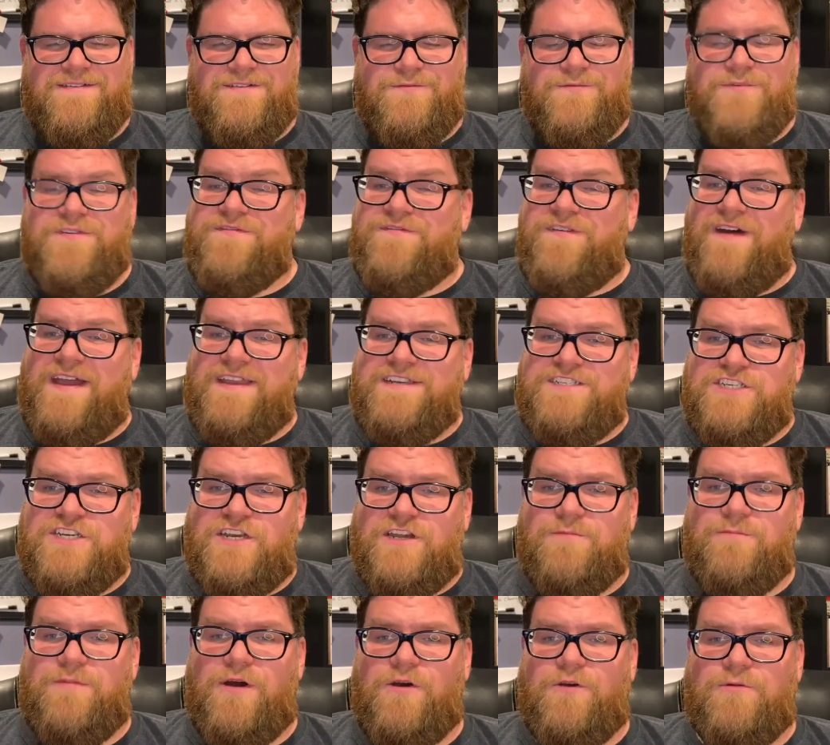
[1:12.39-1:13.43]
We find
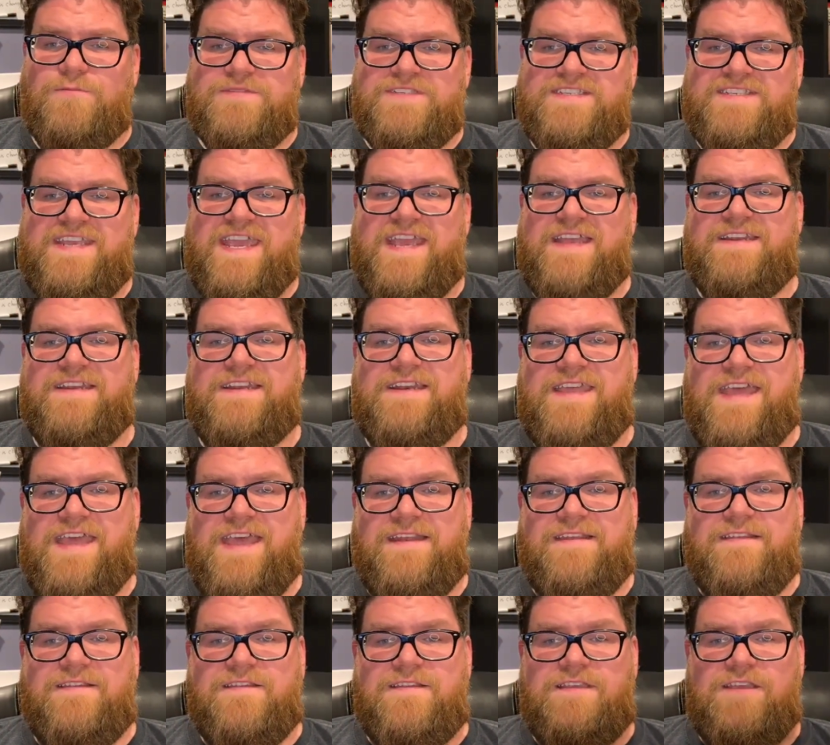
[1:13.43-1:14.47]
Jeroboam standing
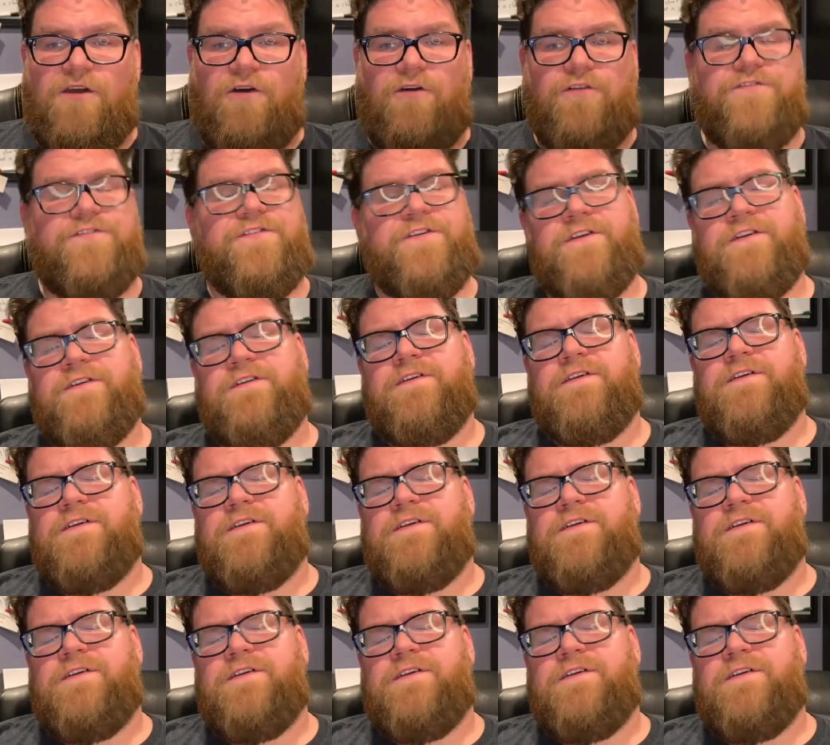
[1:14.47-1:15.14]
at the altar.